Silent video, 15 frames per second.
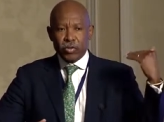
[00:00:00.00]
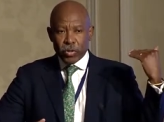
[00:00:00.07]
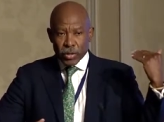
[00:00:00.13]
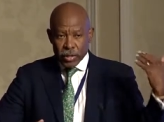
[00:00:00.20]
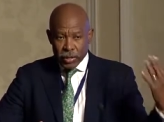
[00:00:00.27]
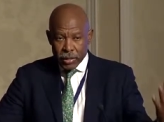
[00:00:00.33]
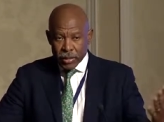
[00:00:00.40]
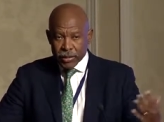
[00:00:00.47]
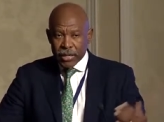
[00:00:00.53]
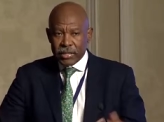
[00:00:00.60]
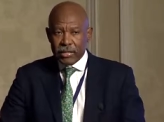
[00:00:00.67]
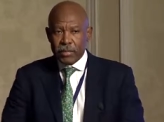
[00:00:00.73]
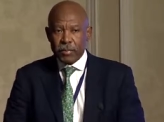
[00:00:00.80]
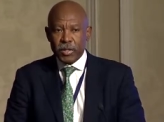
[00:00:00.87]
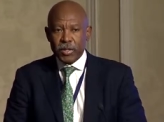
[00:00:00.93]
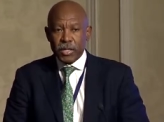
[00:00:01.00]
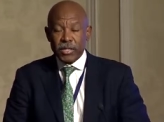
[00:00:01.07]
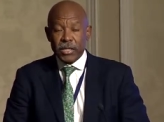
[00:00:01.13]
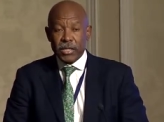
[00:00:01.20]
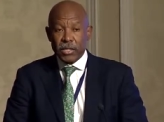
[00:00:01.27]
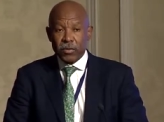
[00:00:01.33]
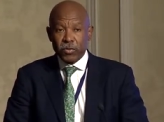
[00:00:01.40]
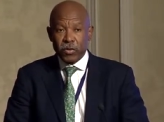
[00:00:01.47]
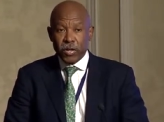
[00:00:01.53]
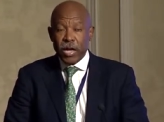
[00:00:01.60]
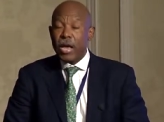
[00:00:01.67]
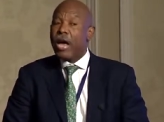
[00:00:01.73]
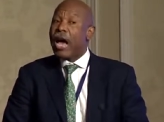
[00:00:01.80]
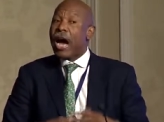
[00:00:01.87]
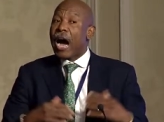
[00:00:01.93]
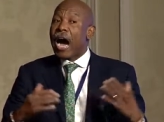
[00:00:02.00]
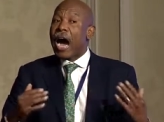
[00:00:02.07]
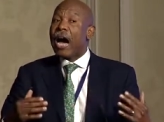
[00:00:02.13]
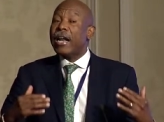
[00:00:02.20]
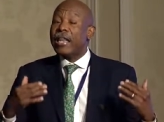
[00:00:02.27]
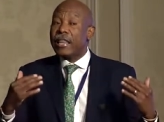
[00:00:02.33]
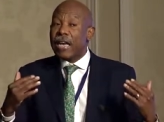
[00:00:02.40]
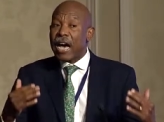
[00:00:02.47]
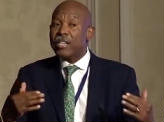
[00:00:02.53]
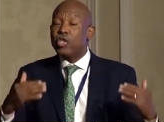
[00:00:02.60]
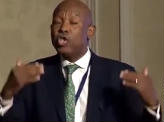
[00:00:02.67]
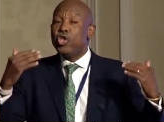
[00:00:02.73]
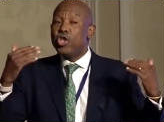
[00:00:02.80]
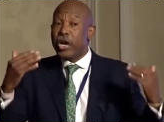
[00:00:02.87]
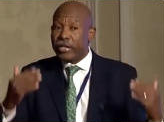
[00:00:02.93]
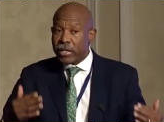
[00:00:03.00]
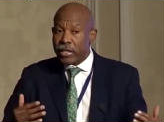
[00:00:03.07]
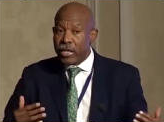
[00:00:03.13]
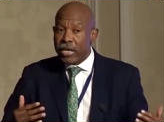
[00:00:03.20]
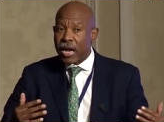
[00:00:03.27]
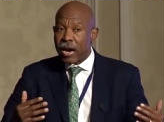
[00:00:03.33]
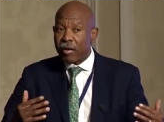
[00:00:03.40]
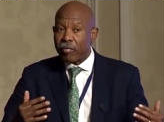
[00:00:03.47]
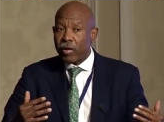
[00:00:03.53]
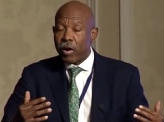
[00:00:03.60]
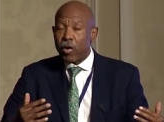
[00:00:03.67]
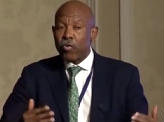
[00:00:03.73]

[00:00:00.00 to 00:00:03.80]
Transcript: to the elected representatives are thus not enough.